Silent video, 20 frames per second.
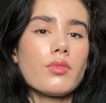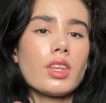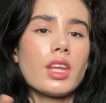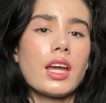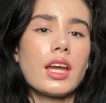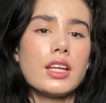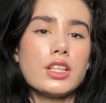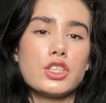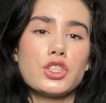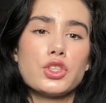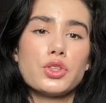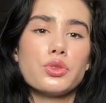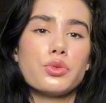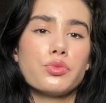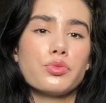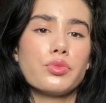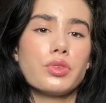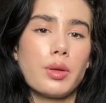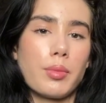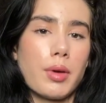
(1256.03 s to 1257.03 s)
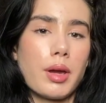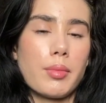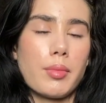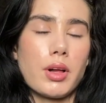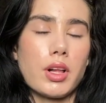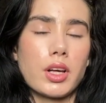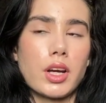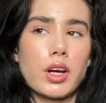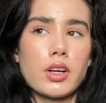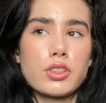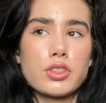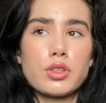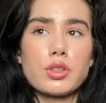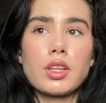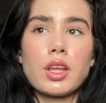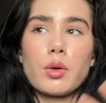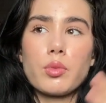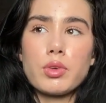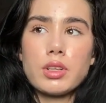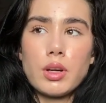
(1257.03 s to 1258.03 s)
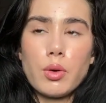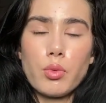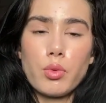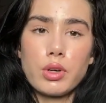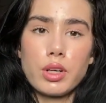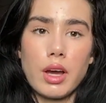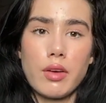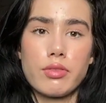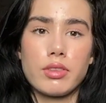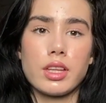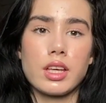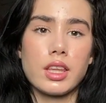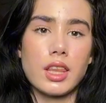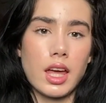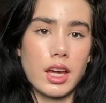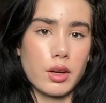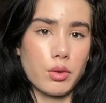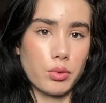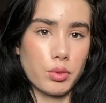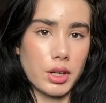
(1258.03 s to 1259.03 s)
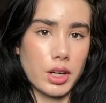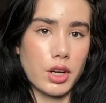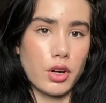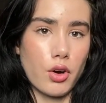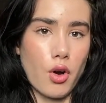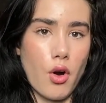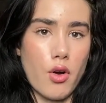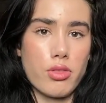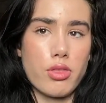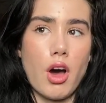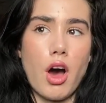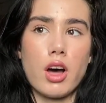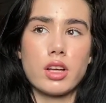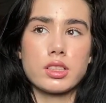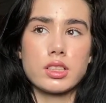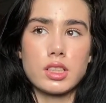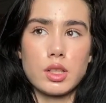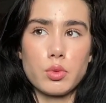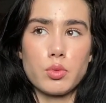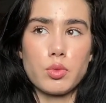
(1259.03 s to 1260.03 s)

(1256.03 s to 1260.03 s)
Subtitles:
into the main male character. Like, we're definitely like reading her thoughts, and